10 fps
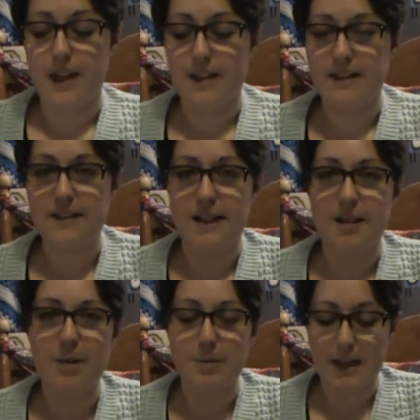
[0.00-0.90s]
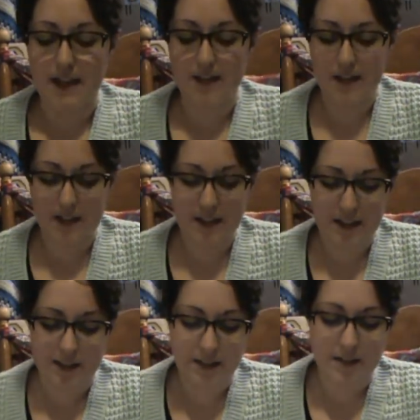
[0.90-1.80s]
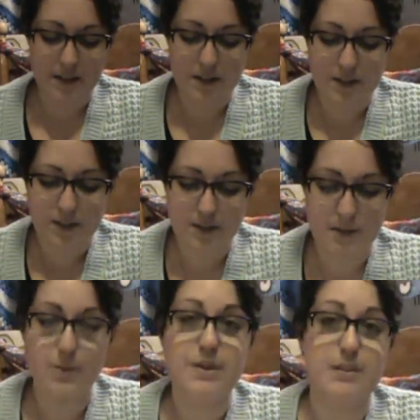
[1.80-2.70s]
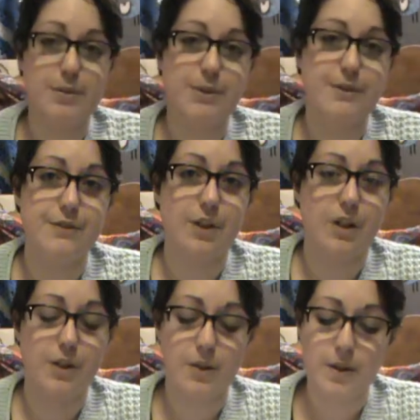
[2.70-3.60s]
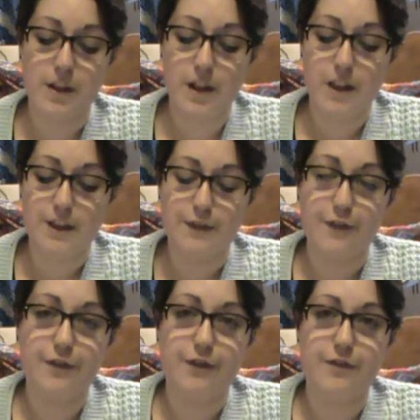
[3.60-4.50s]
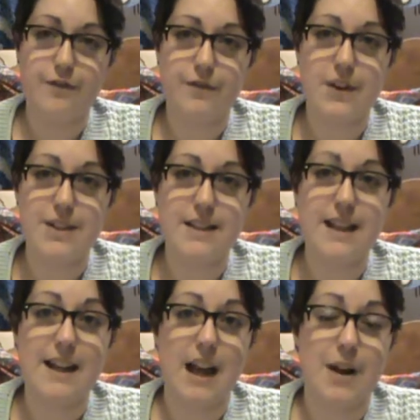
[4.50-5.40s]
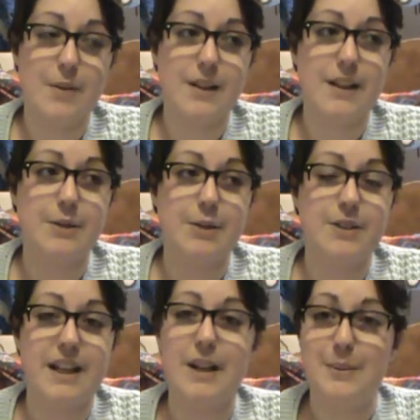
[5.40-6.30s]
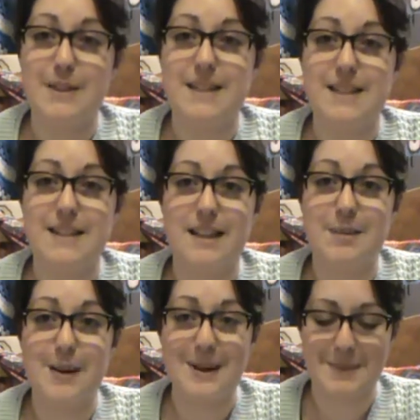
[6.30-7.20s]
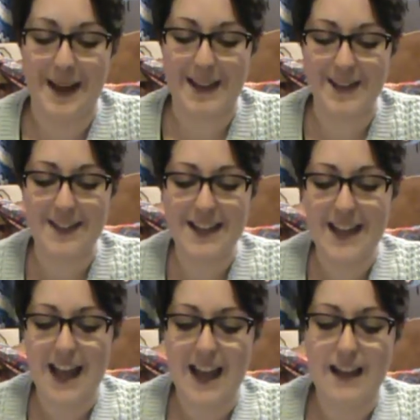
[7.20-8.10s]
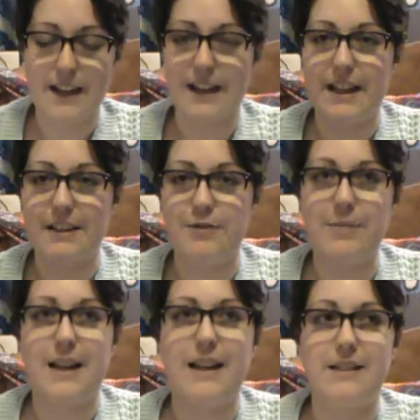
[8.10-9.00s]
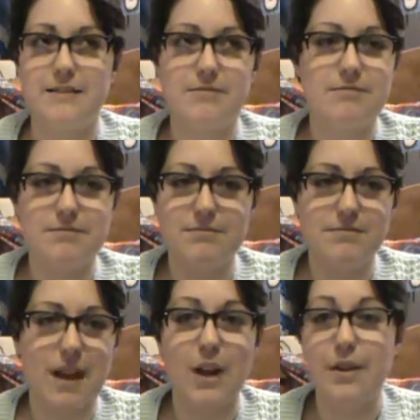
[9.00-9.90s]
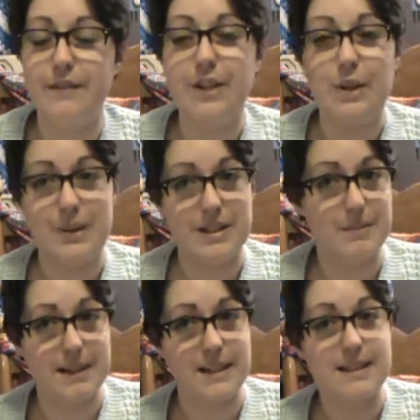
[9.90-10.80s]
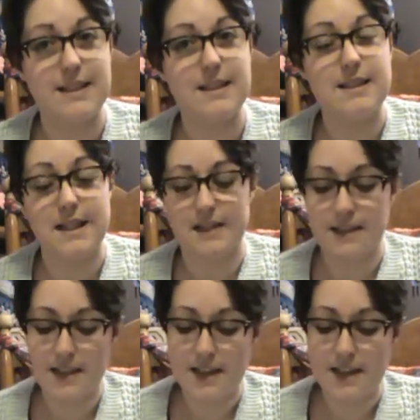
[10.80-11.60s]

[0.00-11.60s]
And this teddy bear pattern is so simple to follow. The first thing I really crocheted was this teddy bear pattern, and I have made, I don't even know how many since then.